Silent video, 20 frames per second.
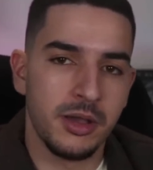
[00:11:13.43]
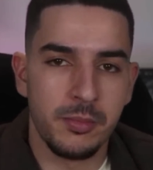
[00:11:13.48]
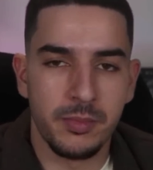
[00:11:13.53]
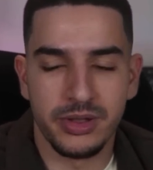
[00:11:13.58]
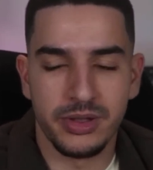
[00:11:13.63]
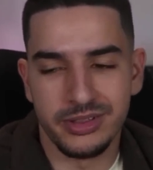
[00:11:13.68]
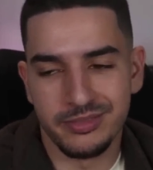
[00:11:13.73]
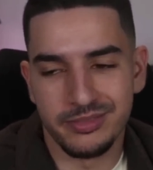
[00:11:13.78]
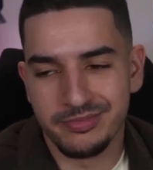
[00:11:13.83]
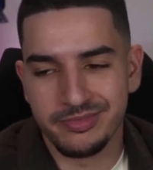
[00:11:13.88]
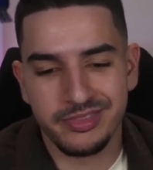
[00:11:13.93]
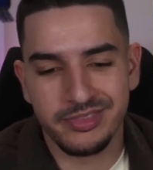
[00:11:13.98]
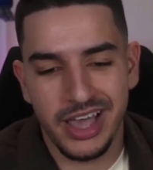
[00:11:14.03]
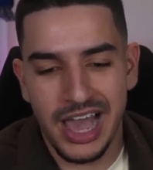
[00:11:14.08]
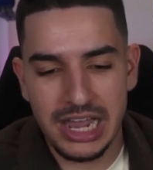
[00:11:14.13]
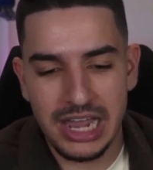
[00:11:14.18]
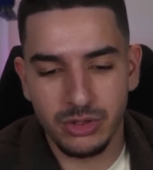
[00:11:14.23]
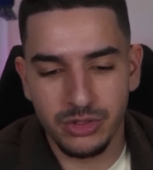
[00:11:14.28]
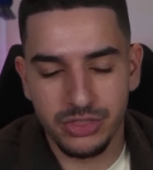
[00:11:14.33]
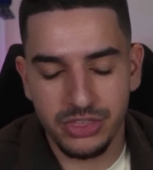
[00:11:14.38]
But
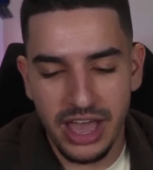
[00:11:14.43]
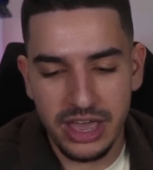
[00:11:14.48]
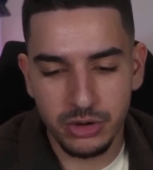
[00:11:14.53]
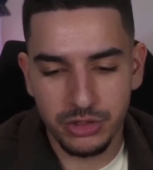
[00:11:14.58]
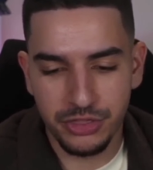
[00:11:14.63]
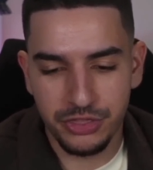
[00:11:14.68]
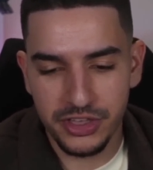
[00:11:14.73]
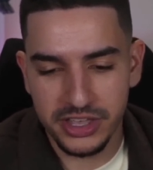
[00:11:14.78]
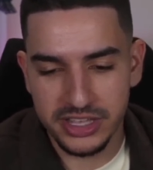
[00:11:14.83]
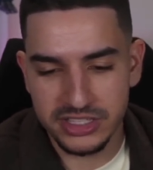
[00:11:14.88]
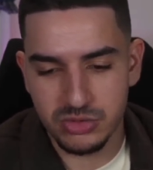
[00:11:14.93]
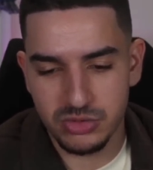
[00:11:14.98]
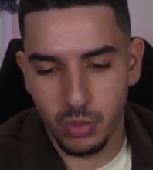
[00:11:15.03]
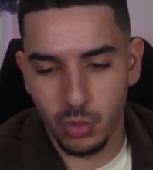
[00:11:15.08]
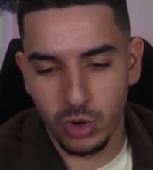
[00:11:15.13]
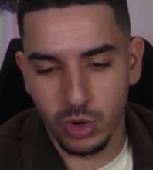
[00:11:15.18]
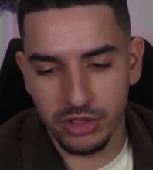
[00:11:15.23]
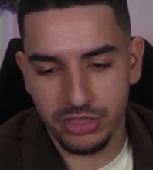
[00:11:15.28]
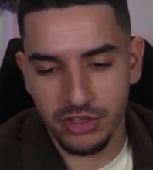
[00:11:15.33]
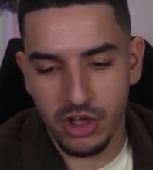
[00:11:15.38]
I don't think it's
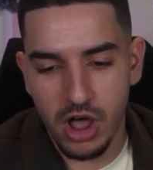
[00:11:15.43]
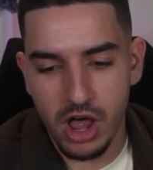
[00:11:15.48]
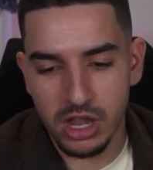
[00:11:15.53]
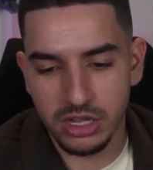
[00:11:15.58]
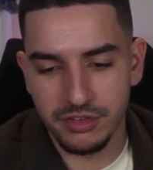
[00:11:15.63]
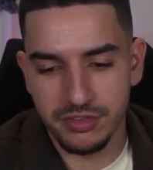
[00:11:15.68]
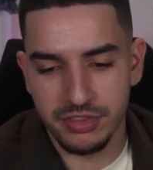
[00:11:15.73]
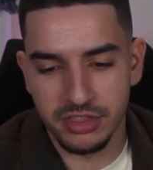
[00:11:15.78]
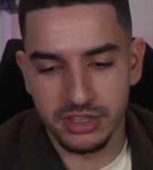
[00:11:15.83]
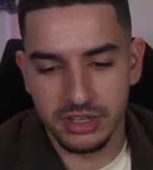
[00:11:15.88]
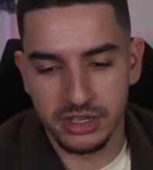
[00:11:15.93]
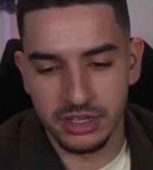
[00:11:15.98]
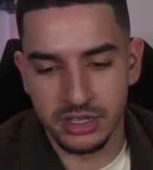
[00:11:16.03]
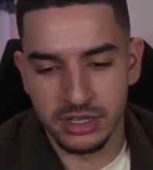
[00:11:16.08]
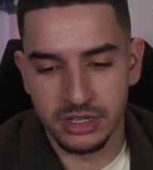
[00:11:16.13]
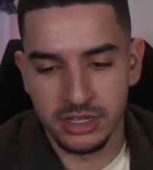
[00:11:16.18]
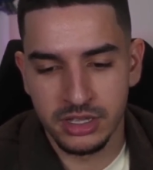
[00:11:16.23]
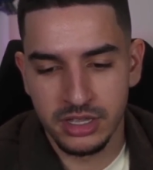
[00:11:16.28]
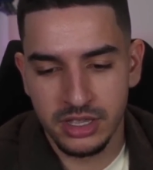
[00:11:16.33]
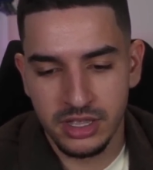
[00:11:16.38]
worth all of
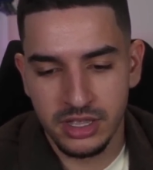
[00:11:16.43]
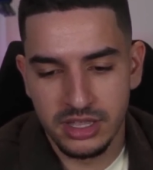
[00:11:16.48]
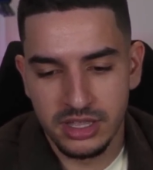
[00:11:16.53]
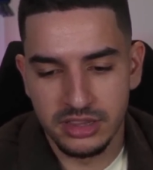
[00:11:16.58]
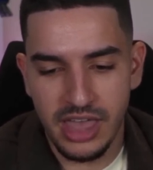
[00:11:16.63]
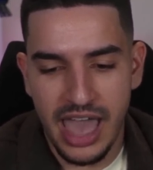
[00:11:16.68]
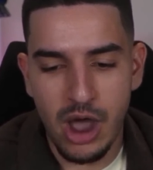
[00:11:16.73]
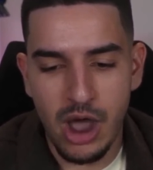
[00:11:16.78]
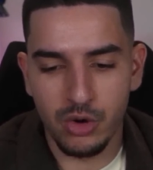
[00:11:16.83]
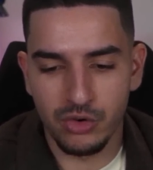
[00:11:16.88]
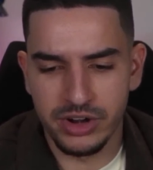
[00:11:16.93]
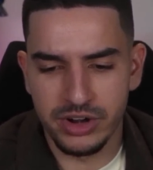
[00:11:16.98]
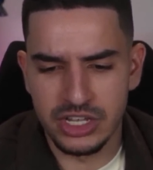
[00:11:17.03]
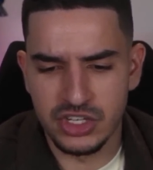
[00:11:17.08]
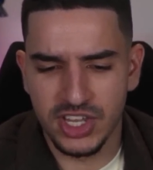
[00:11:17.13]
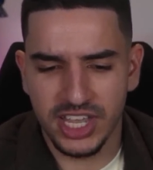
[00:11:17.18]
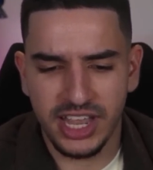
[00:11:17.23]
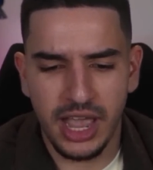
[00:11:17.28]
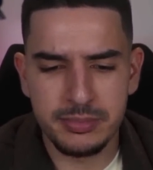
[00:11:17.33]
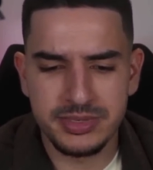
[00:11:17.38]
the
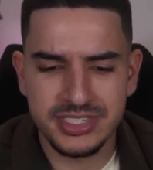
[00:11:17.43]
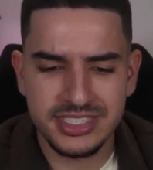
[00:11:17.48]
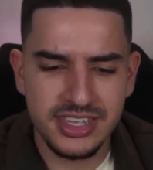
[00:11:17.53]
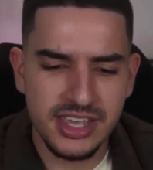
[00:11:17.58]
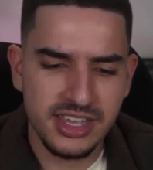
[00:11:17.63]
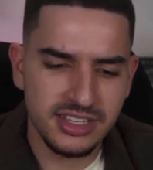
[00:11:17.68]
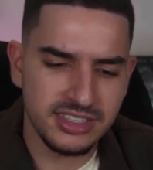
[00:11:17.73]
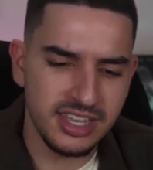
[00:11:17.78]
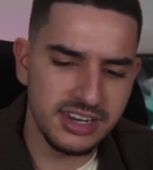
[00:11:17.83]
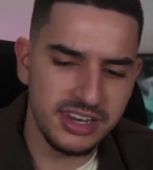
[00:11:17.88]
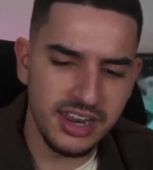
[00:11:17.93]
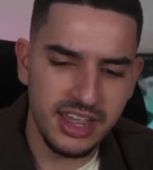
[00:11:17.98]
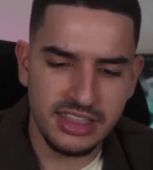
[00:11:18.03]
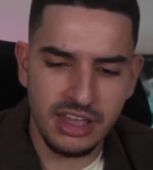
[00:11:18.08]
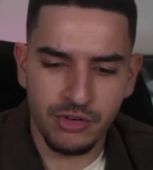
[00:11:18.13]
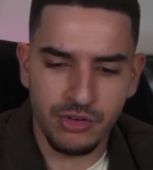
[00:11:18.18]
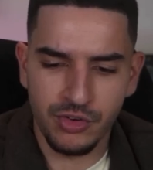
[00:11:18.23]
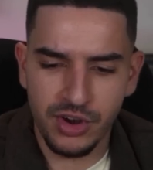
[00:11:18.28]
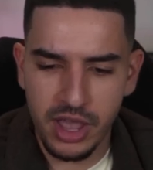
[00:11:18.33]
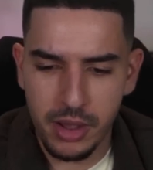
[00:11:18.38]
outrage. Like I'm seeing today
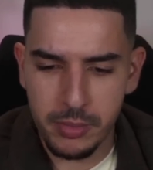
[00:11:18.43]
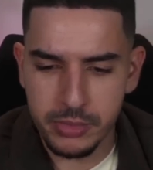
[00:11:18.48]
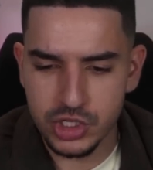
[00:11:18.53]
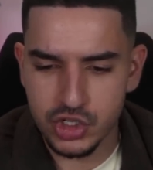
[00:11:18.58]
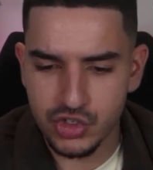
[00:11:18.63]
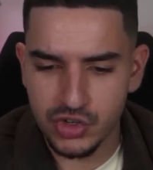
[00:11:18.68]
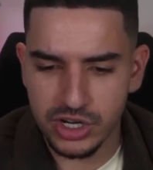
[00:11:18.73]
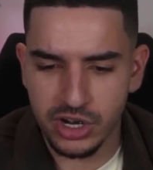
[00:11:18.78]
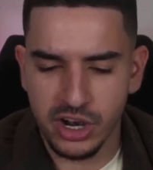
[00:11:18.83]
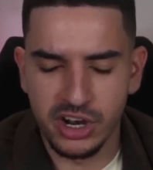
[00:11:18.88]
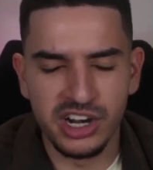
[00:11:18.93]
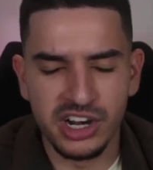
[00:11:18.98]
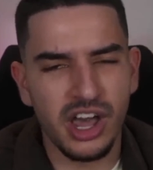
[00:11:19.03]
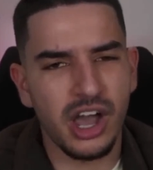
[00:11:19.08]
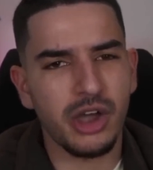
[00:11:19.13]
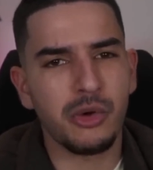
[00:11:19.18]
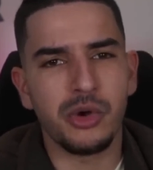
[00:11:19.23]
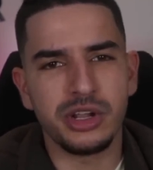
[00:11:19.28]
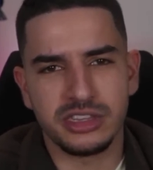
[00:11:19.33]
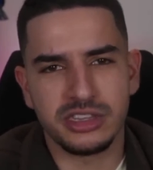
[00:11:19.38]
that Real Madrid are
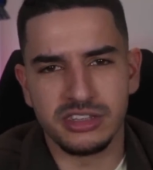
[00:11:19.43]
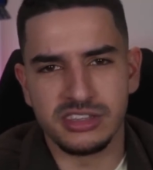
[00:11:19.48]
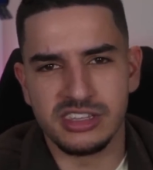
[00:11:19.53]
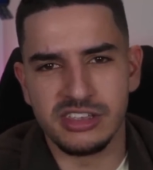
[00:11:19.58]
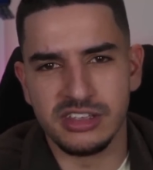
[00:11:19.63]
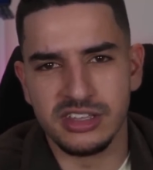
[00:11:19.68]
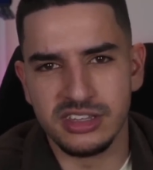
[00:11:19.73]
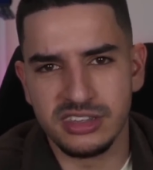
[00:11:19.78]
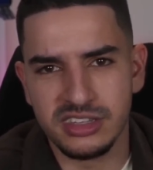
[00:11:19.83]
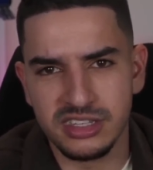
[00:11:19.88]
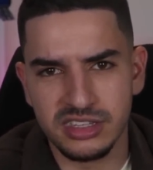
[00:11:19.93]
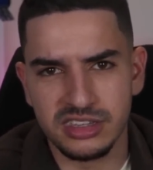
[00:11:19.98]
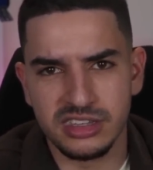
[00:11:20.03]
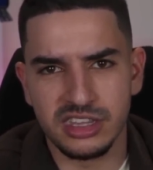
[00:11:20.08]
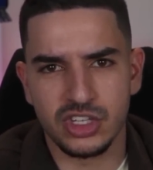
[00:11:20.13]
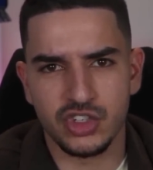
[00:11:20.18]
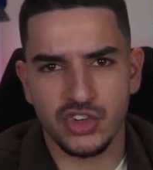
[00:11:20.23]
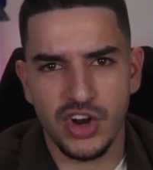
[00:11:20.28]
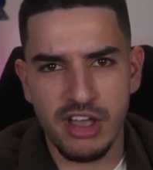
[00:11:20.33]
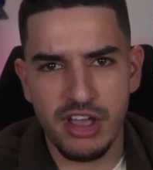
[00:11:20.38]
not going to
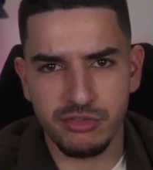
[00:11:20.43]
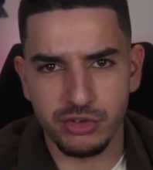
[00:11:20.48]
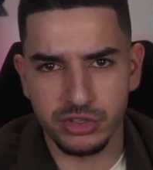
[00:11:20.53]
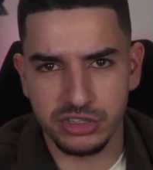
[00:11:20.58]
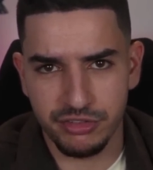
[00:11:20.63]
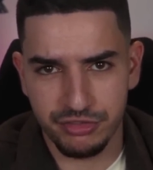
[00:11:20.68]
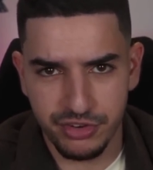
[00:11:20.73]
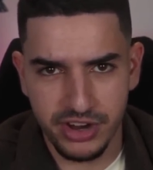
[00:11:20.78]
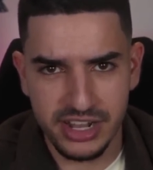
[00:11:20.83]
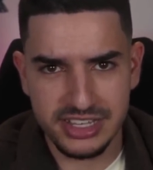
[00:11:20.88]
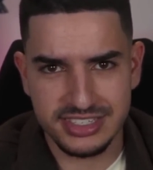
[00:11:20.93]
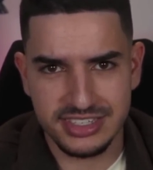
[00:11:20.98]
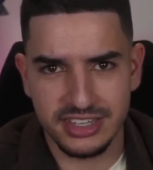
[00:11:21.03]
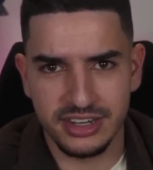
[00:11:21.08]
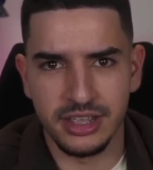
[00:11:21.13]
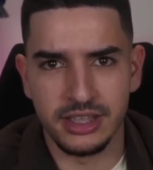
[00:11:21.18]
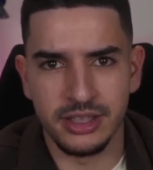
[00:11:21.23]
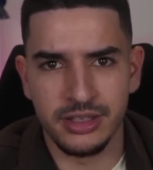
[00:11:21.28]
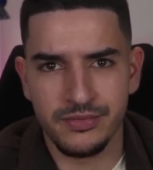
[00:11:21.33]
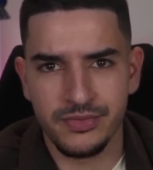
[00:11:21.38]
travel to France
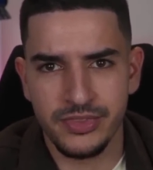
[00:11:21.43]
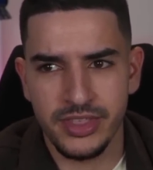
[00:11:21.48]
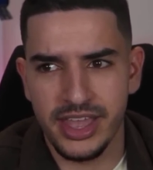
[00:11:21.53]
today.